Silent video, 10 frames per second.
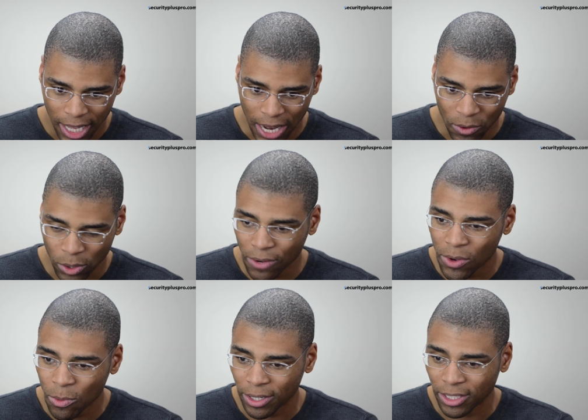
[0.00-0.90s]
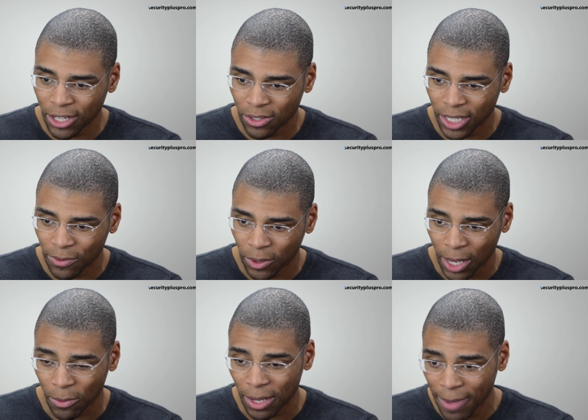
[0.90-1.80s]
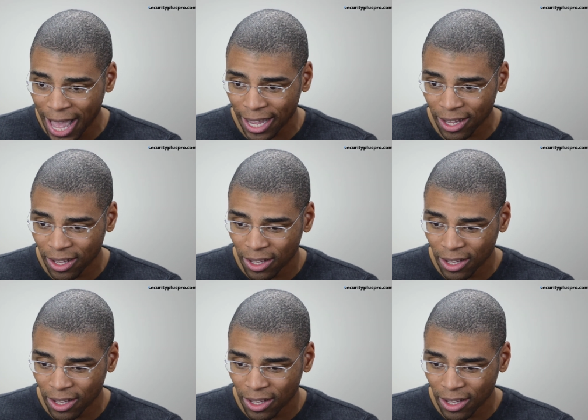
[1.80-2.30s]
And of course, if you want to change your default gateway back,